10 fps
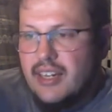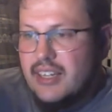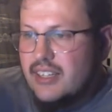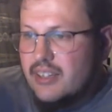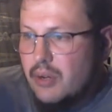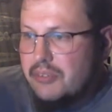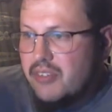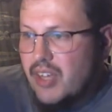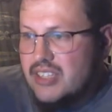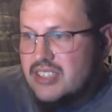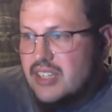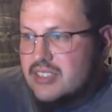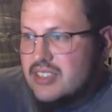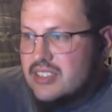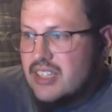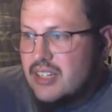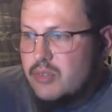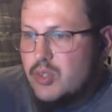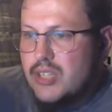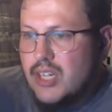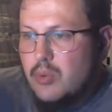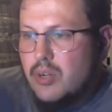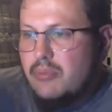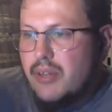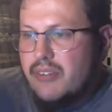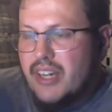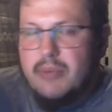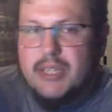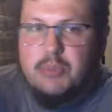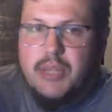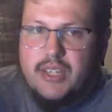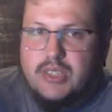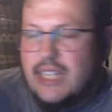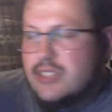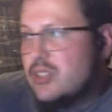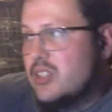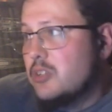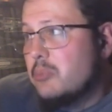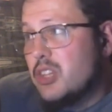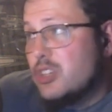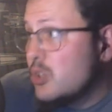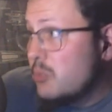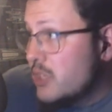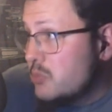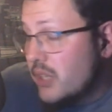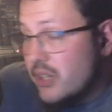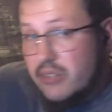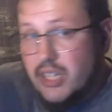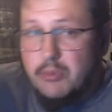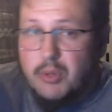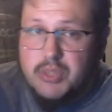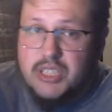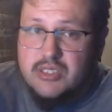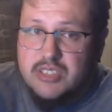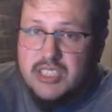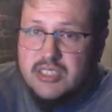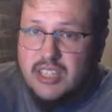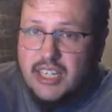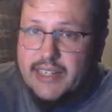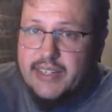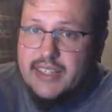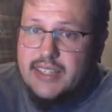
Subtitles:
I like Ralphy Velazquez. Like I said, if you take one of my 5 best players, last year they took my 3rd best player available when they took Chase DeLauder.